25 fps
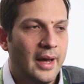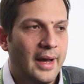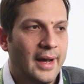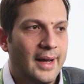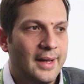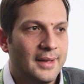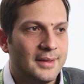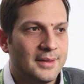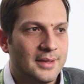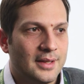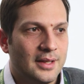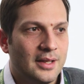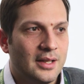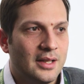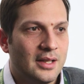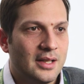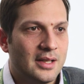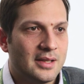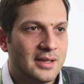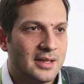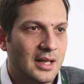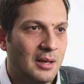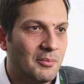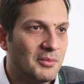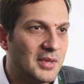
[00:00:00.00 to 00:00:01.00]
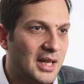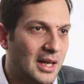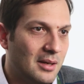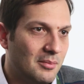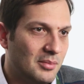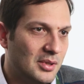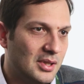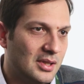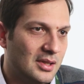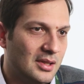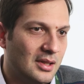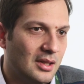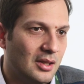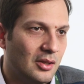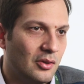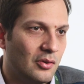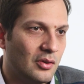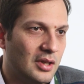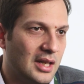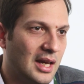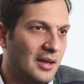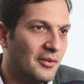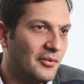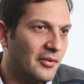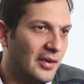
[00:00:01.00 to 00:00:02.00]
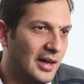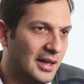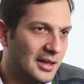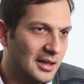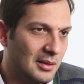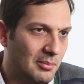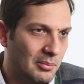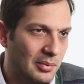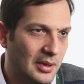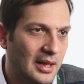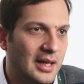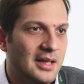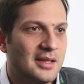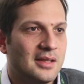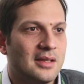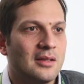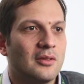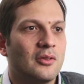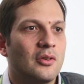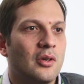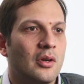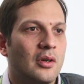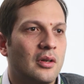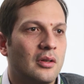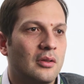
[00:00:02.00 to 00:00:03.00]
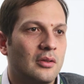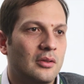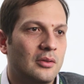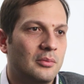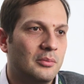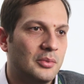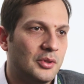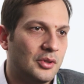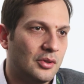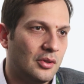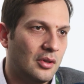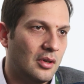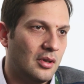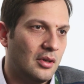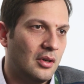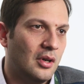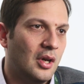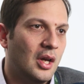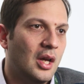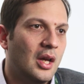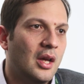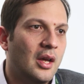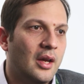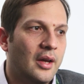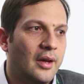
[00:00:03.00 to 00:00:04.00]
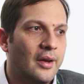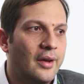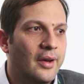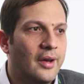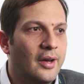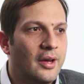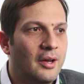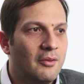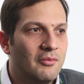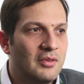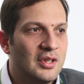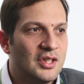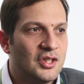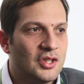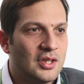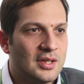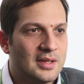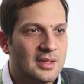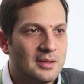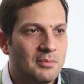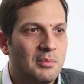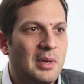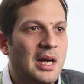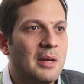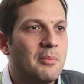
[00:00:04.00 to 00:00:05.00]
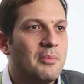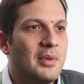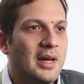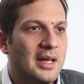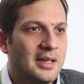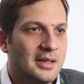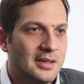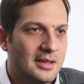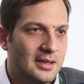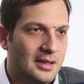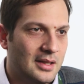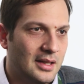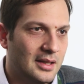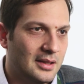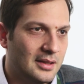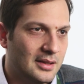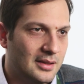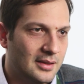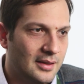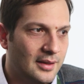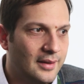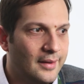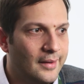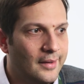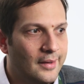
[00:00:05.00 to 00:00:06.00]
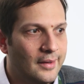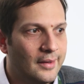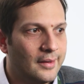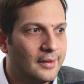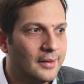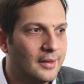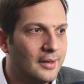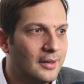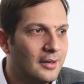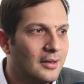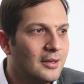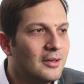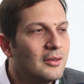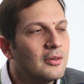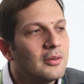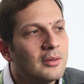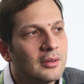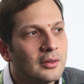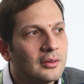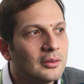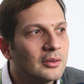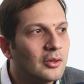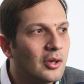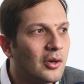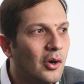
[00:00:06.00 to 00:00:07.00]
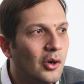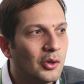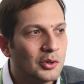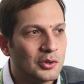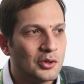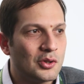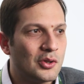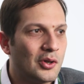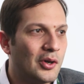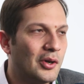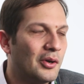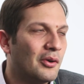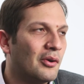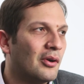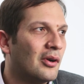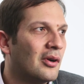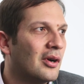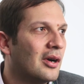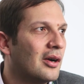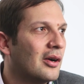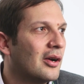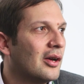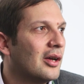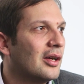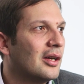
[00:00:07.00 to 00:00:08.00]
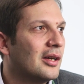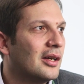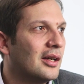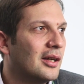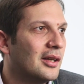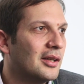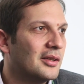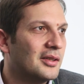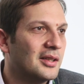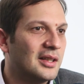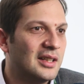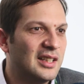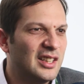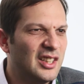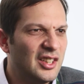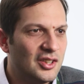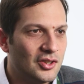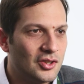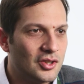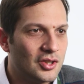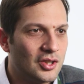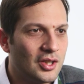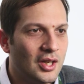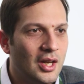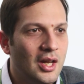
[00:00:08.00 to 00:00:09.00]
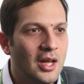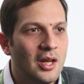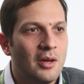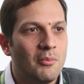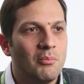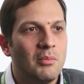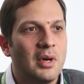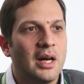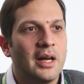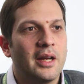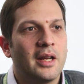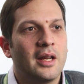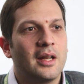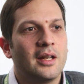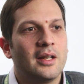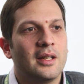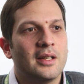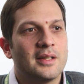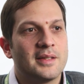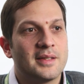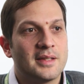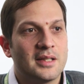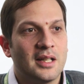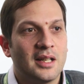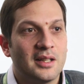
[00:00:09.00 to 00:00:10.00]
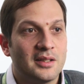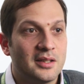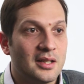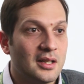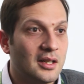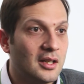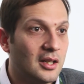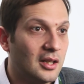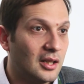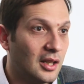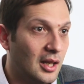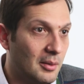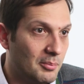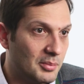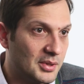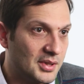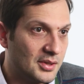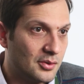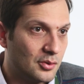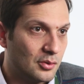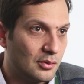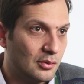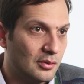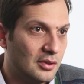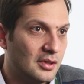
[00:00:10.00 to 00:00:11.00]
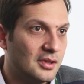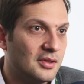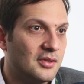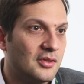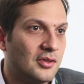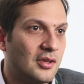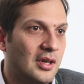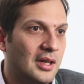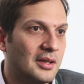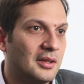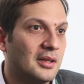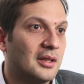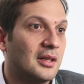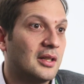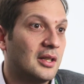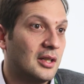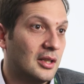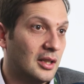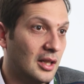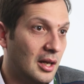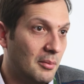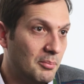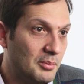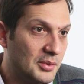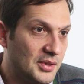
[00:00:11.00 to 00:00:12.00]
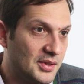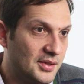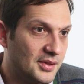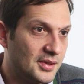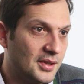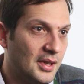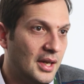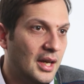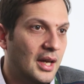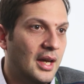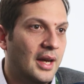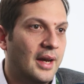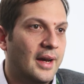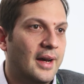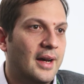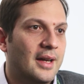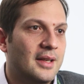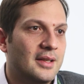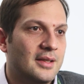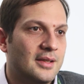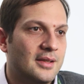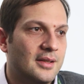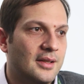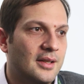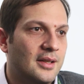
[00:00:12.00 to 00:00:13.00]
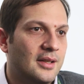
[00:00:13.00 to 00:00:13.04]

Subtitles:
And sometimes you can't find a place in curriculum. So we just bypass that concern or the glitch by starting clubs, student-run clubs. And